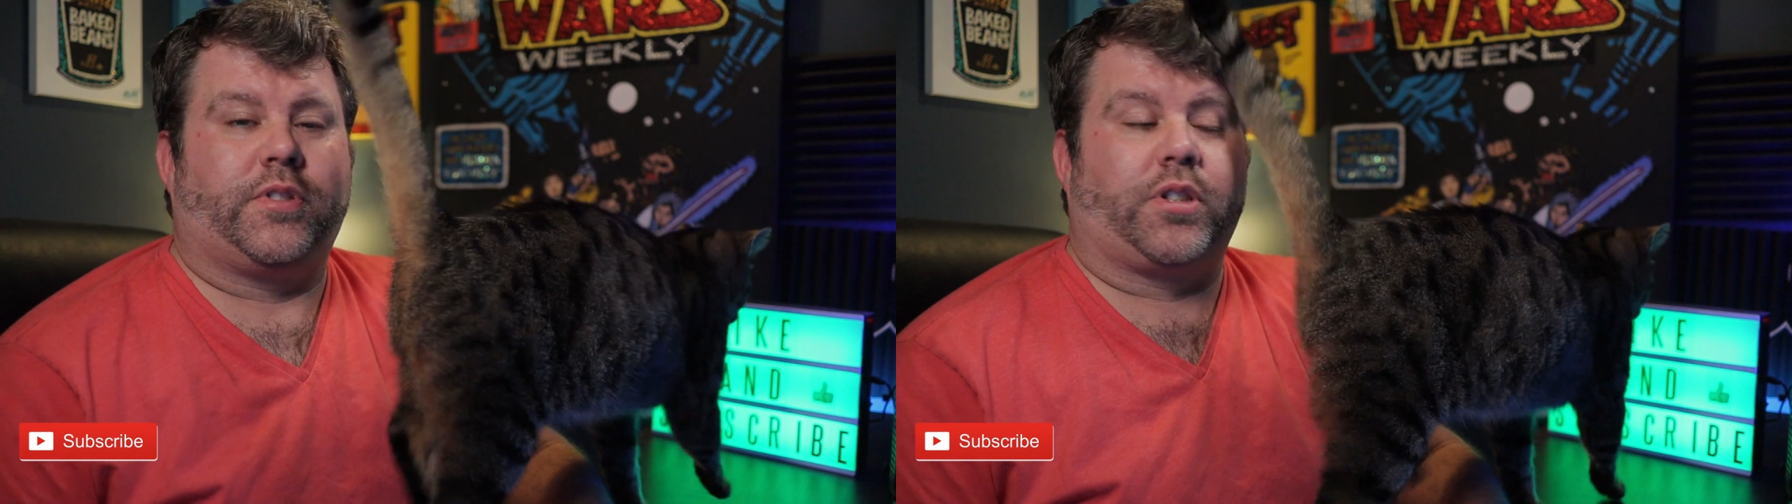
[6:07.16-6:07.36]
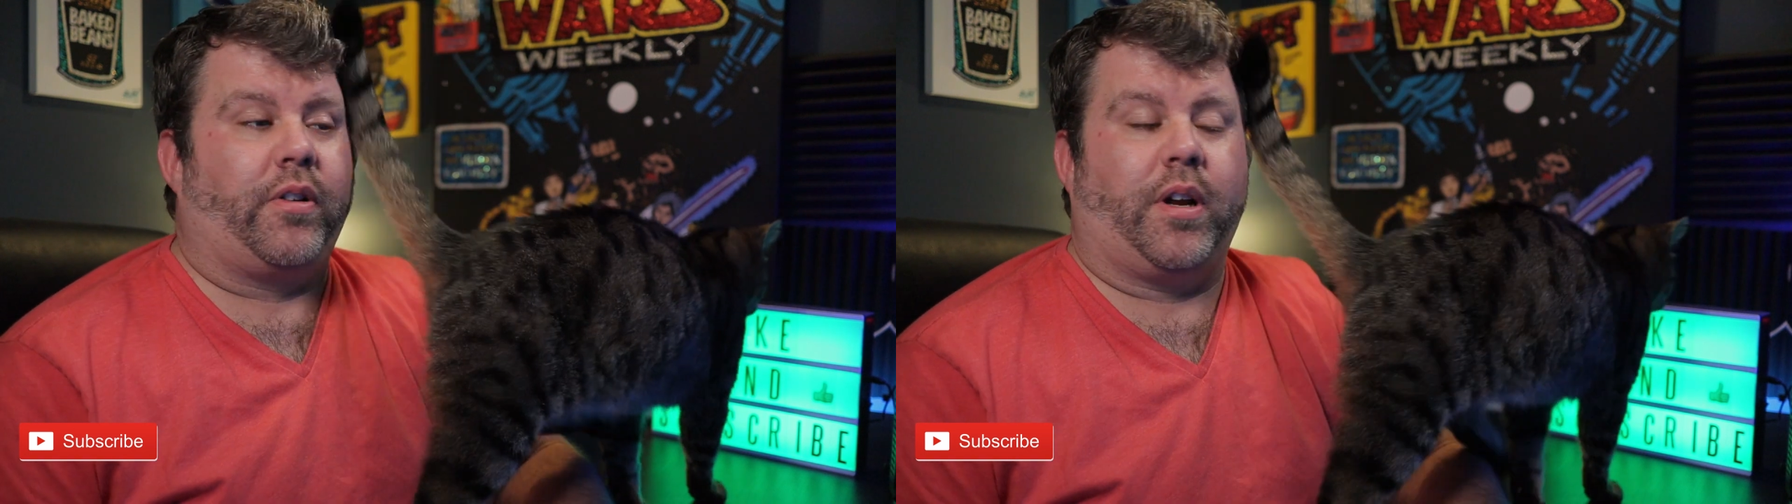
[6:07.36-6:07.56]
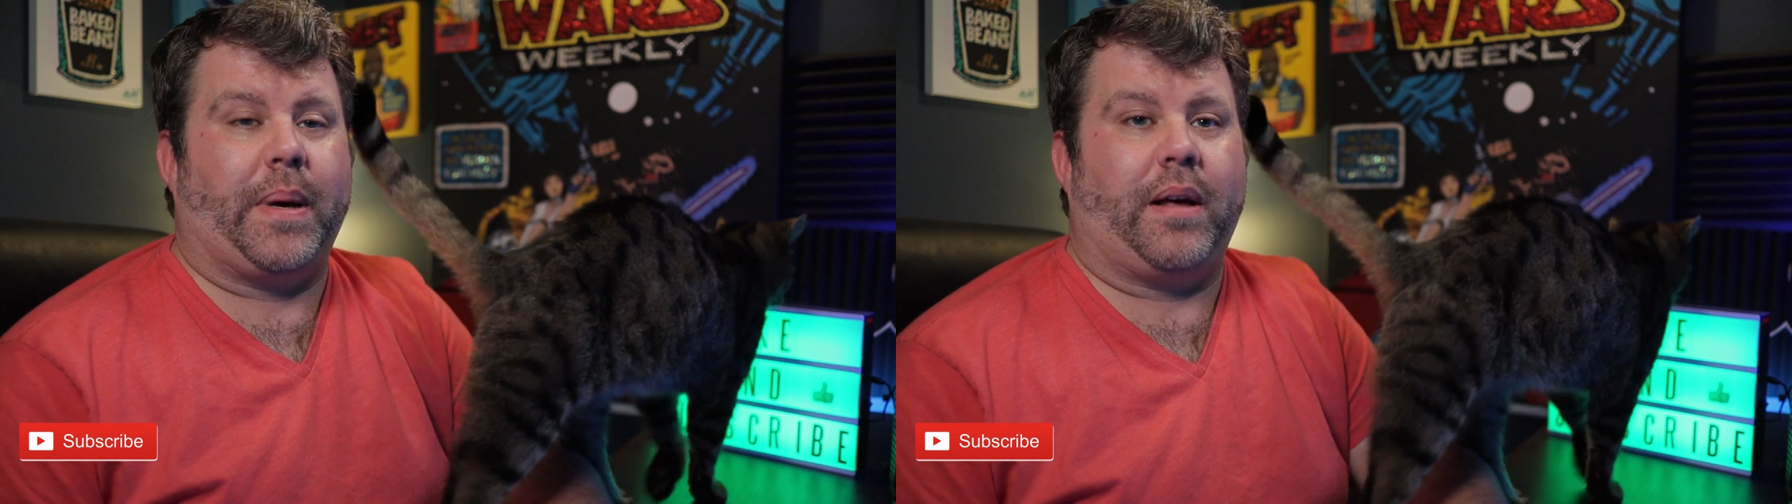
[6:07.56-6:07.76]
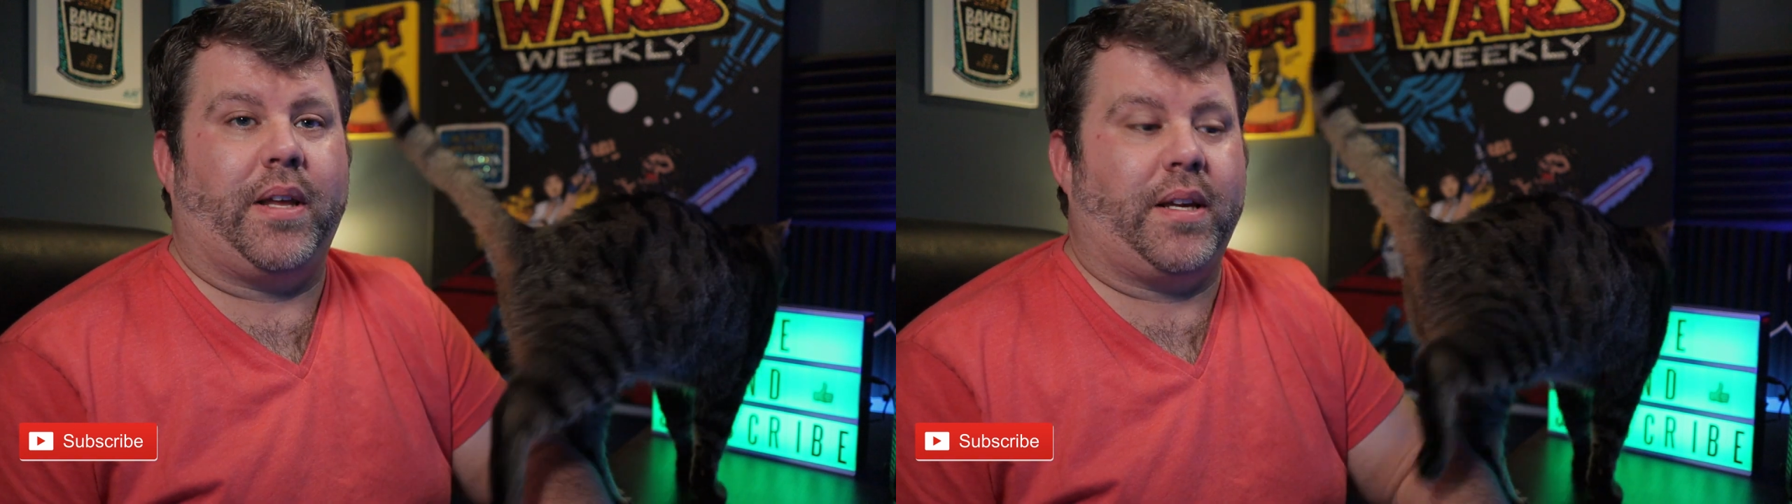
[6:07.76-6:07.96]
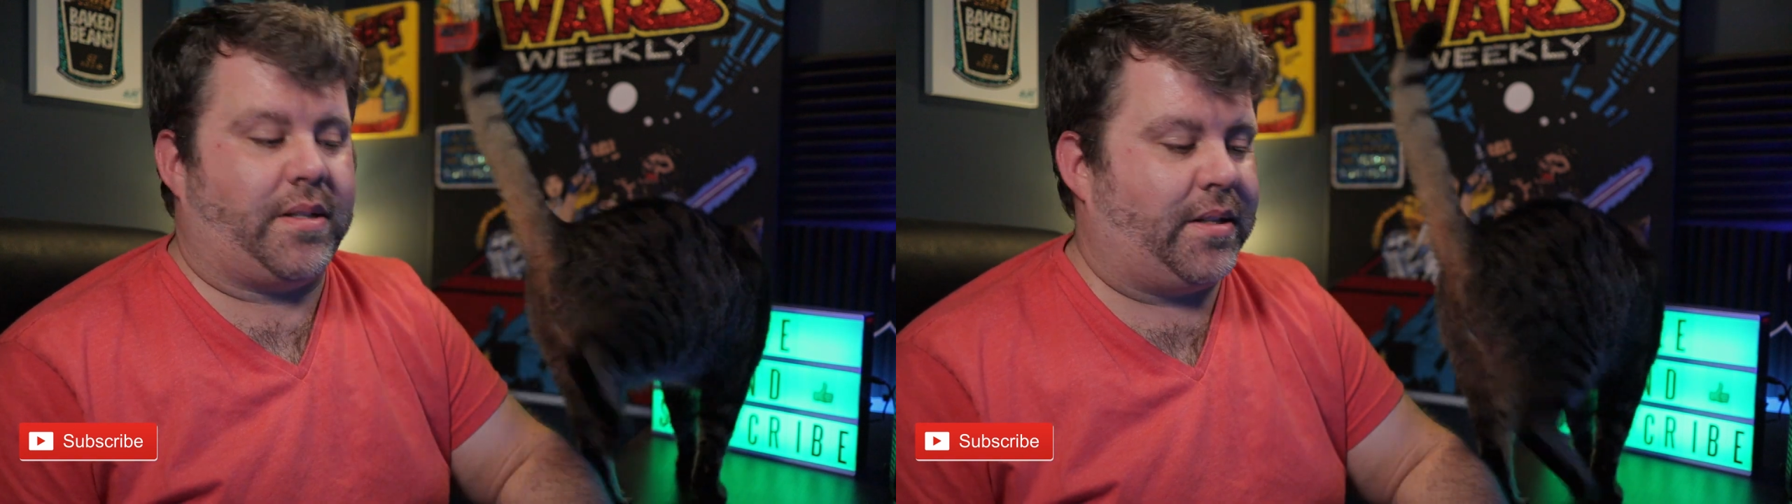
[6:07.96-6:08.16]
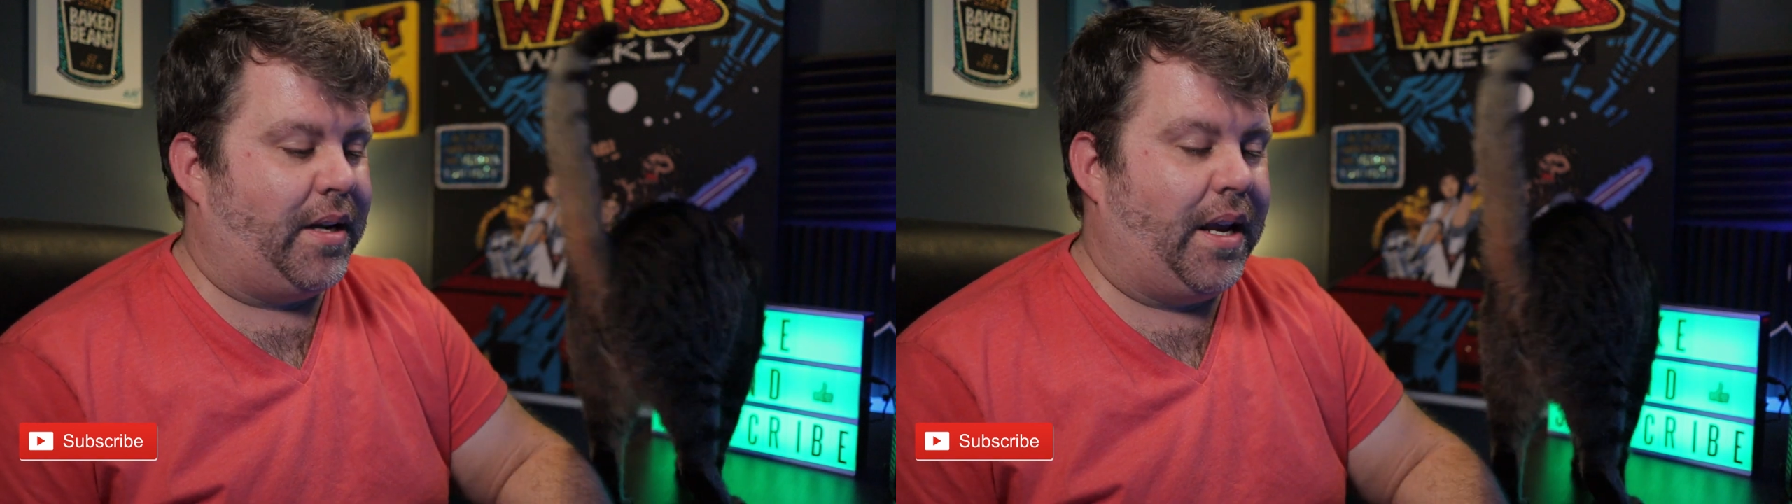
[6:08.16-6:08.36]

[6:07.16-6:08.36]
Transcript: Sorry about this.